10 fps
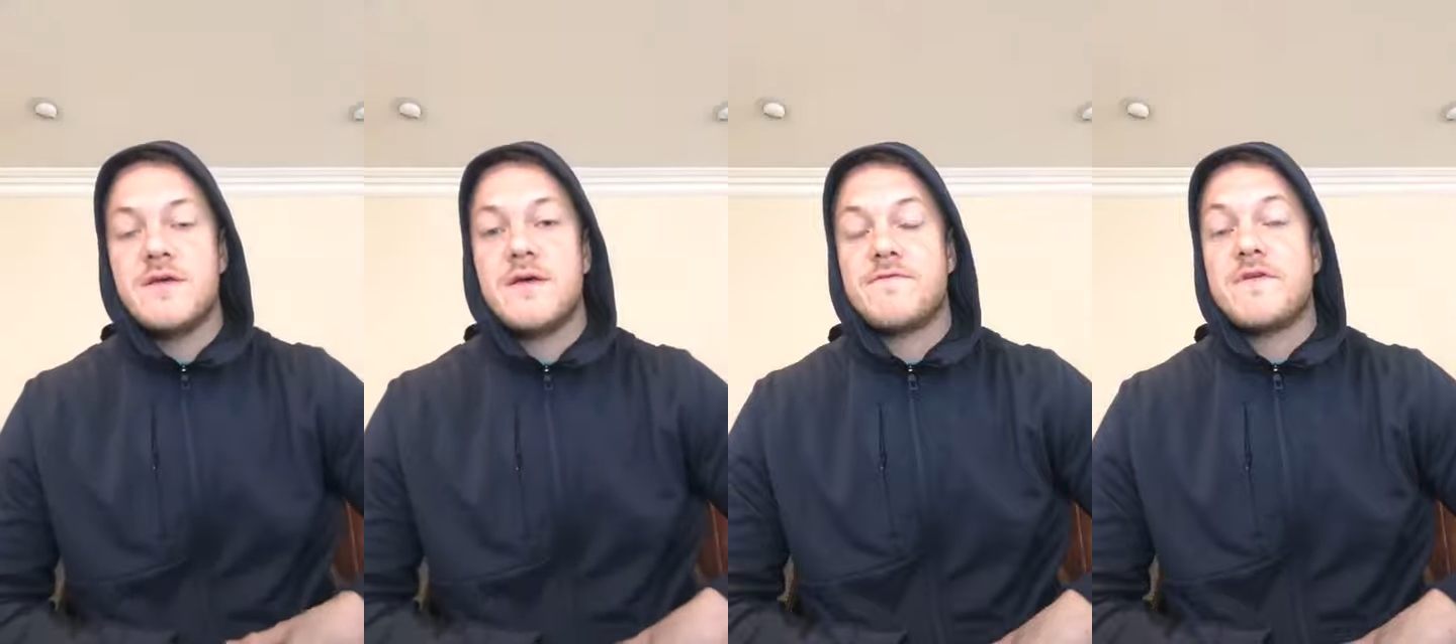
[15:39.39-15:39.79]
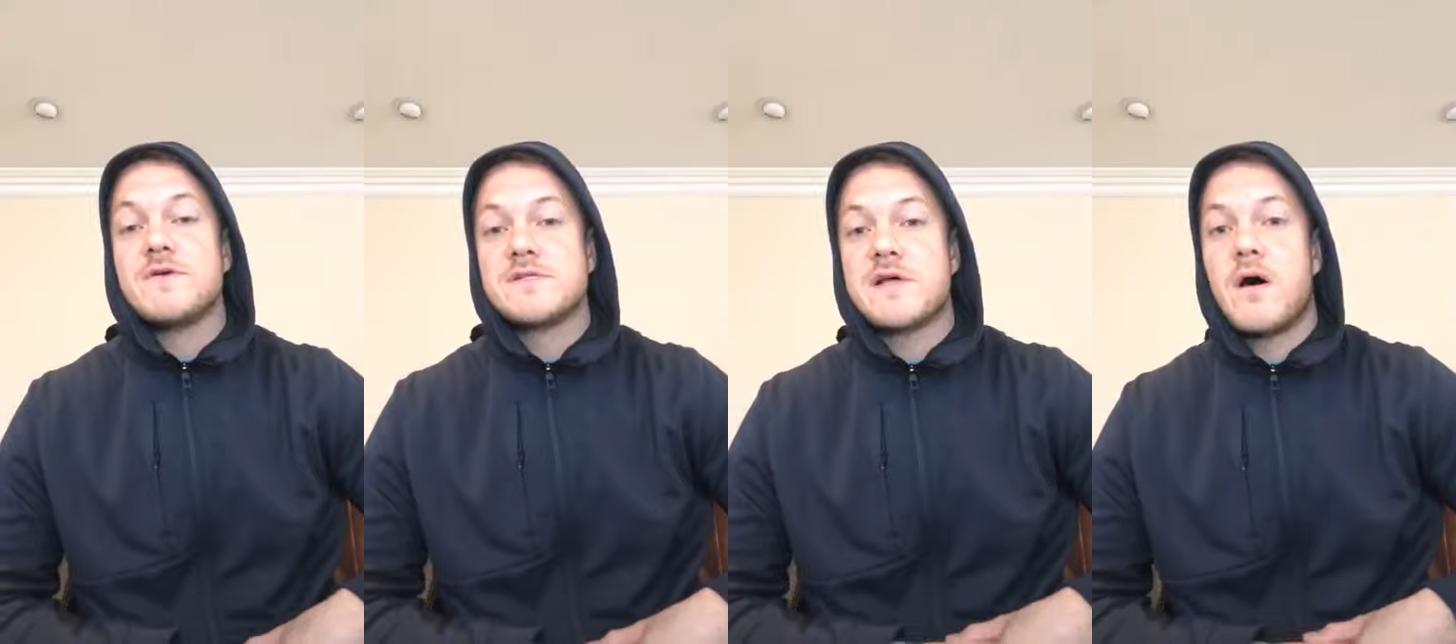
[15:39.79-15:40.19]
it
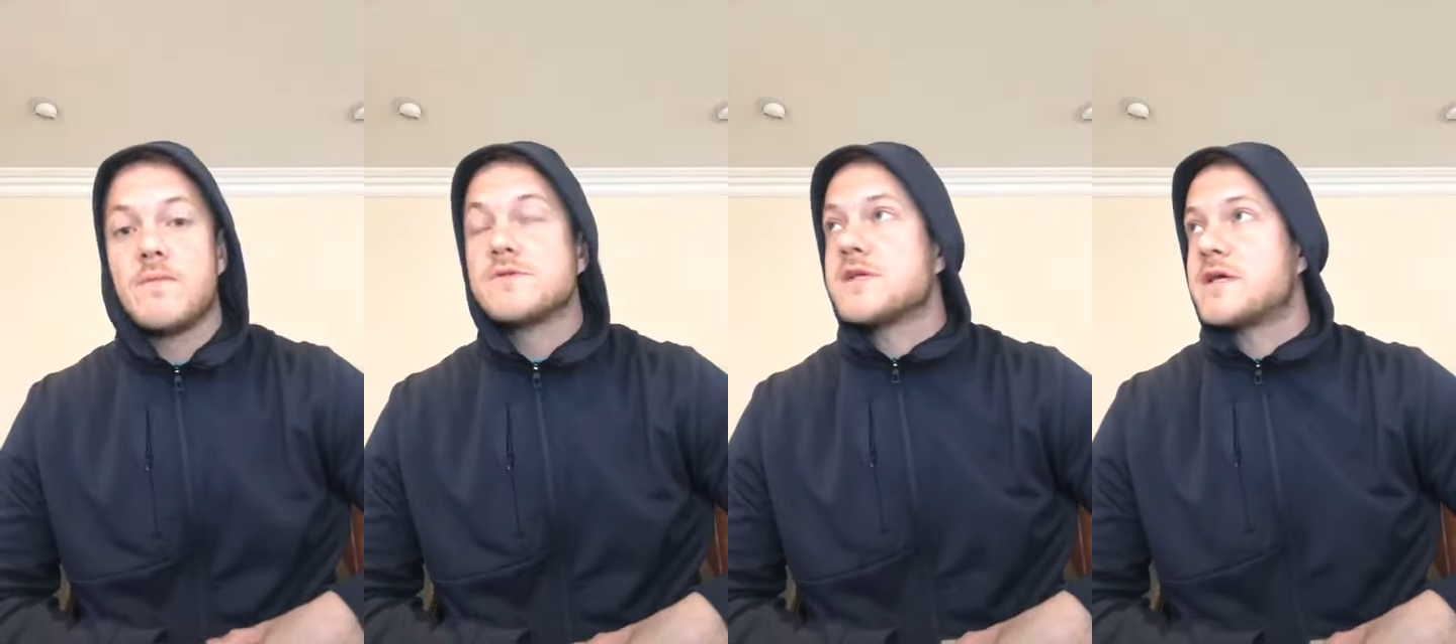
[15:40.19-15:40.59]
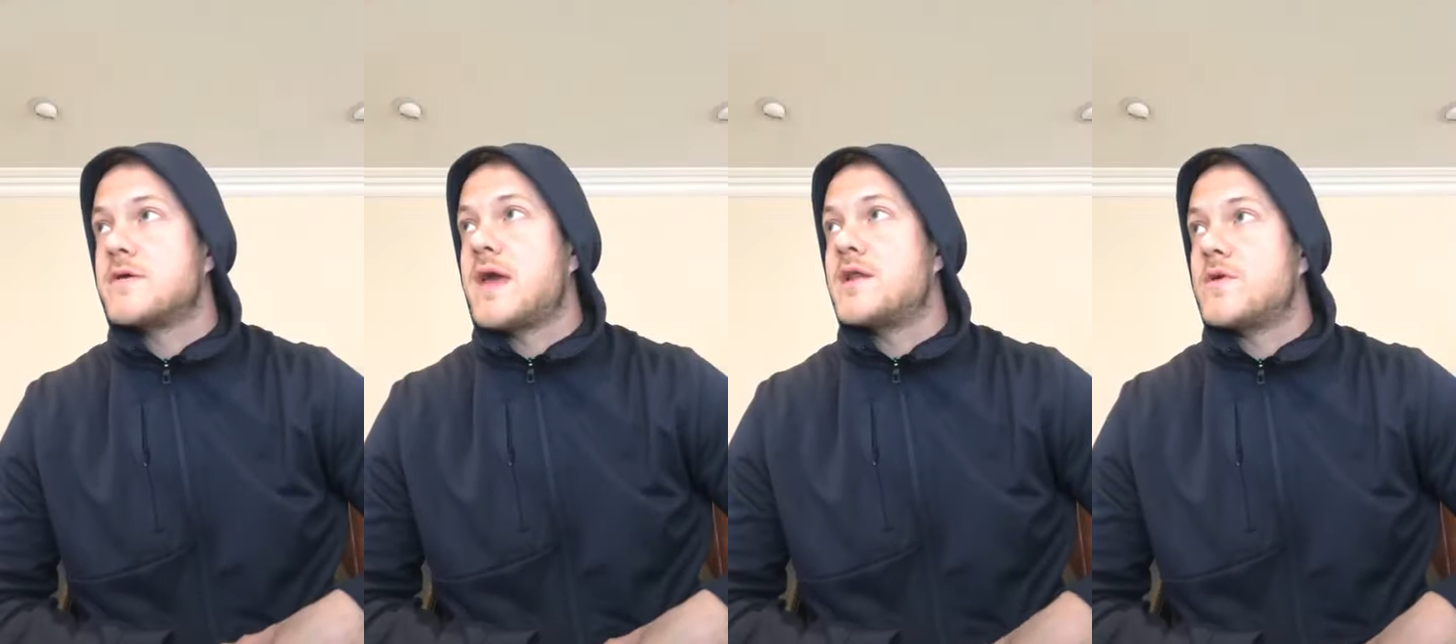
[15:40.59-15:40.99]
feels almost like you
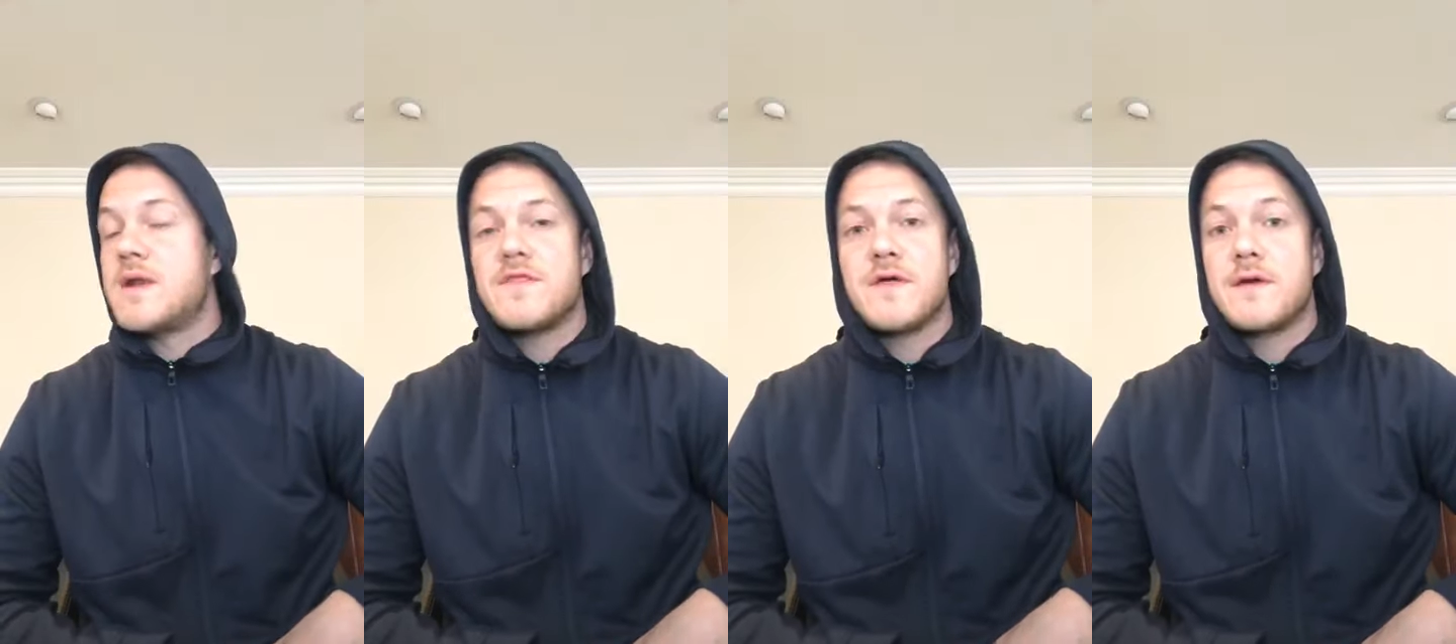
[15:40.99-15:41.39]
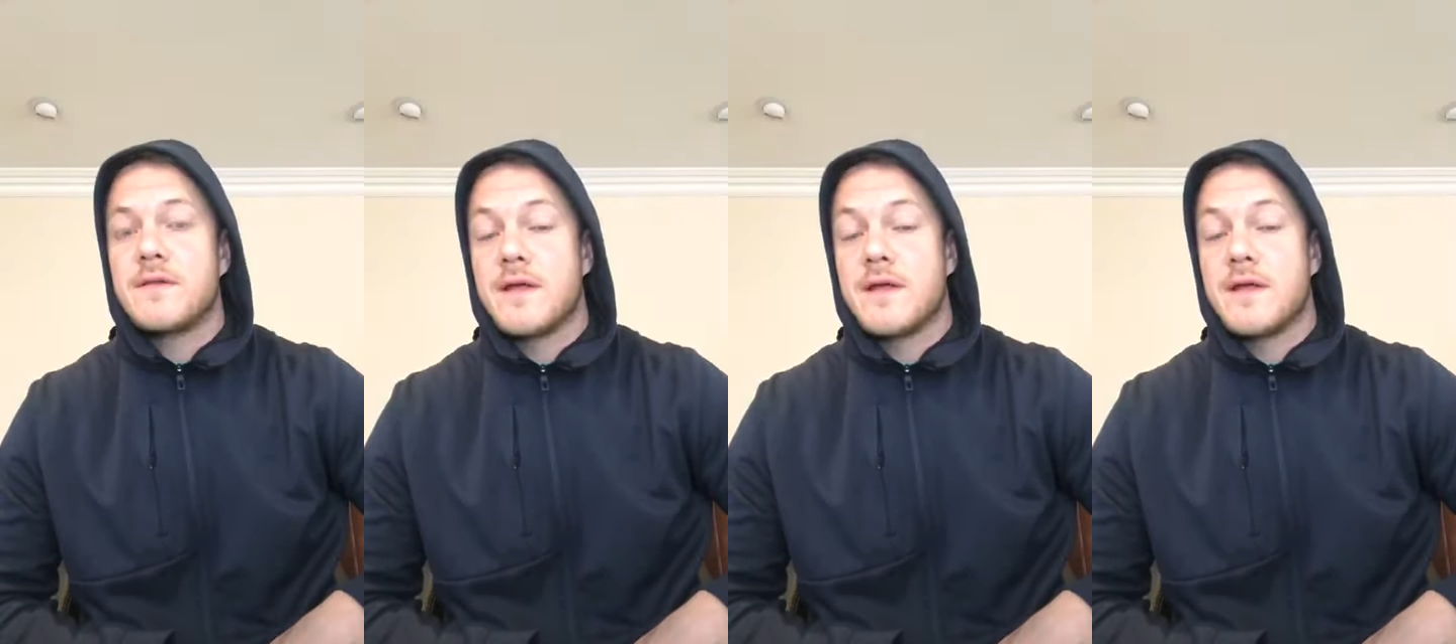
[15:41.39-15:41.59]
can't do anything.